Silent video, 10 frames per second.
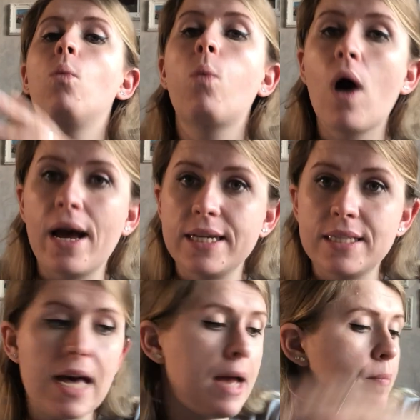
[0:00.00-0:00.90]
Why
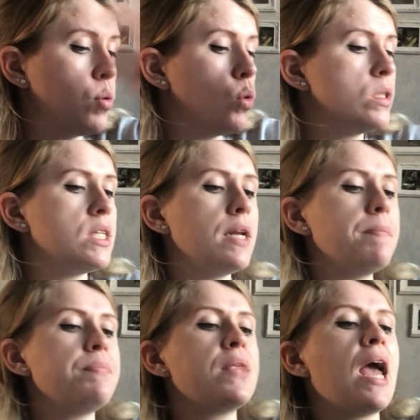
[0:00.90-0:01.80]
is that
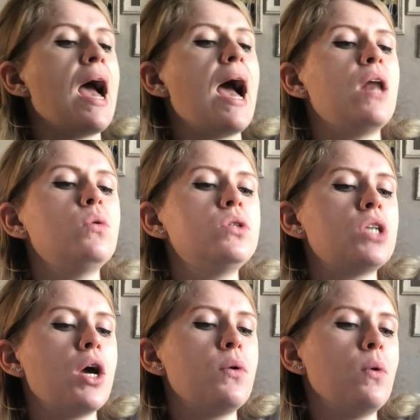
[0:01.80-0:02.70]
important? And
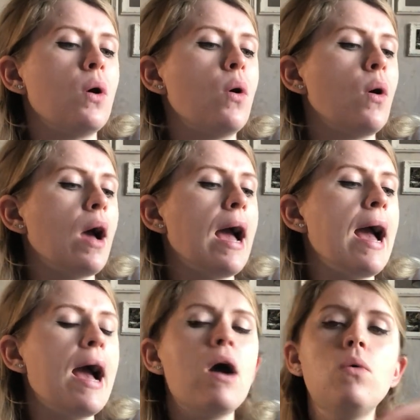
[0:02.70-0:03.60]
also,
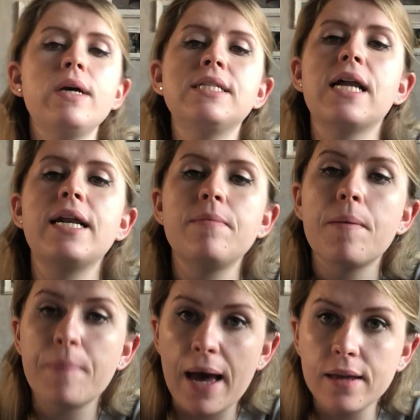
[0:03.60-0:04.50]
how is Lady
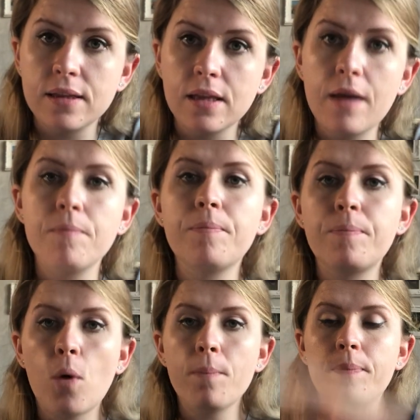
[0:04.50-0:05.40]
Macbeth,
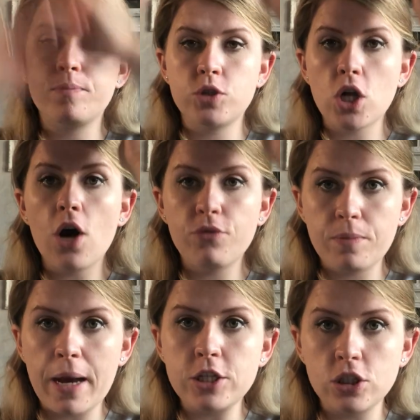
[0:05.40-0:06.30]
start off
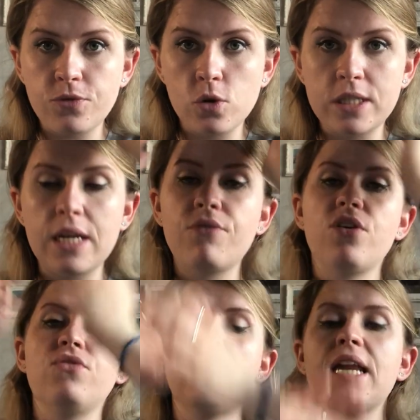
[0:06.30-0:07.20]
with pages 14 and
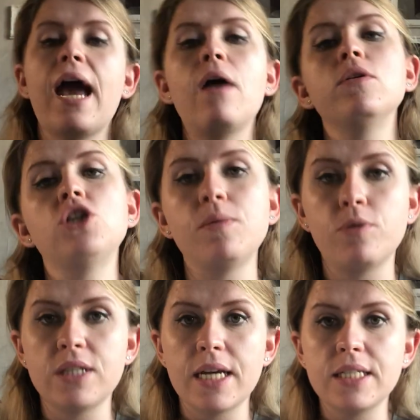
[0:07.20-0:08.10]
15, how is she
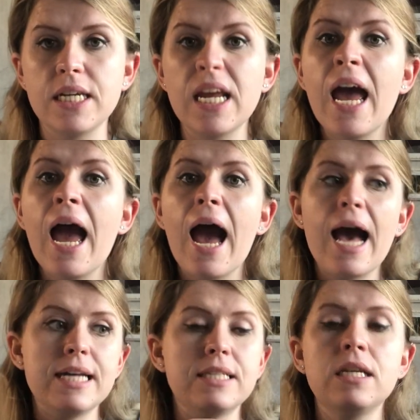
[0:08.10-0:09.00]
presented
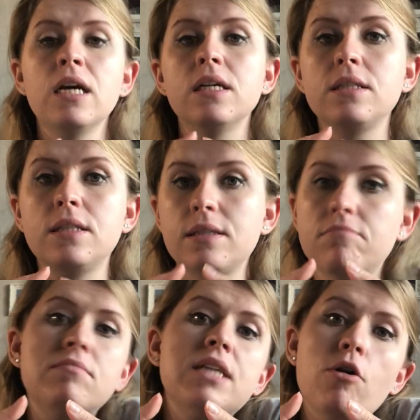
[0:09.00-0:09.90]
as
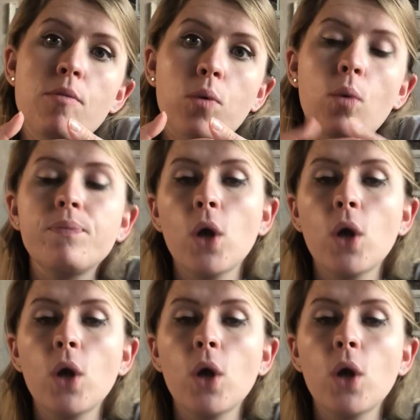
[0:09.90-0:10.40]
terrible?